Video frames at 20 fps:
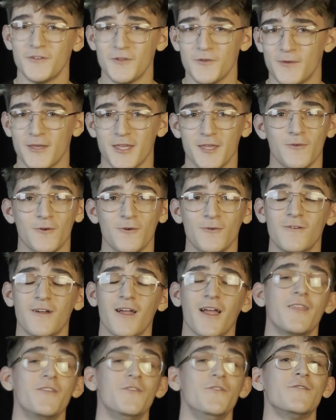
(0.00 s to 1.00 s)
of new
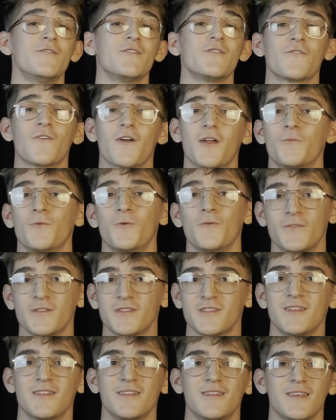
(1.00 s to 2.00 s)
people and use incredible
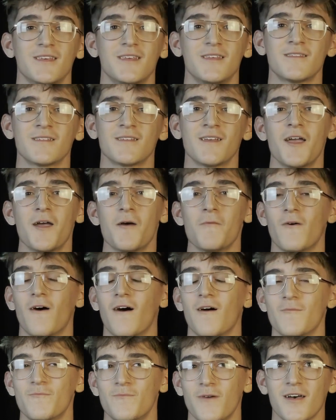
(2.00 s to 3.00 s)
facilities,
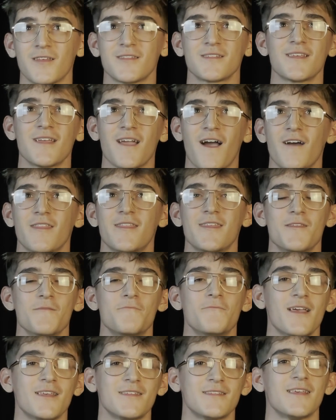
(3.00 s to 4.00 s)
but personally, I think the
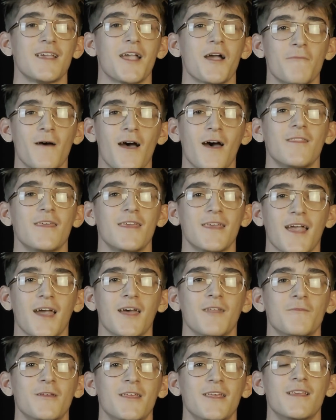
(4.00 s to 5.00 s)
best thing about the
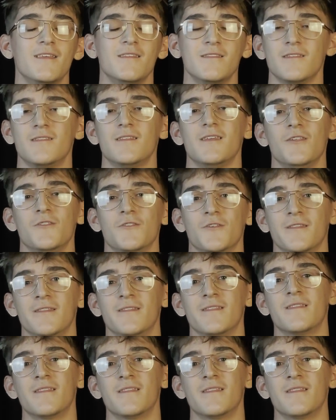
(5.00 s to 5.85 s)
academy is the teaching.